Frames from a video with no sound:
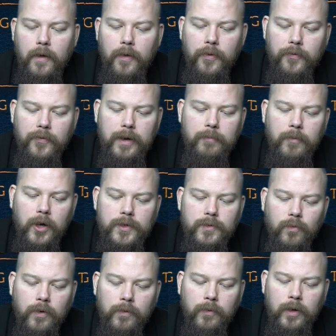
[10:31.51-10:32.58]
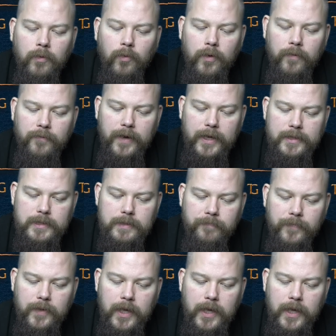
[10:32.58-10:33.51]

3 might, 1 will, 1 fate.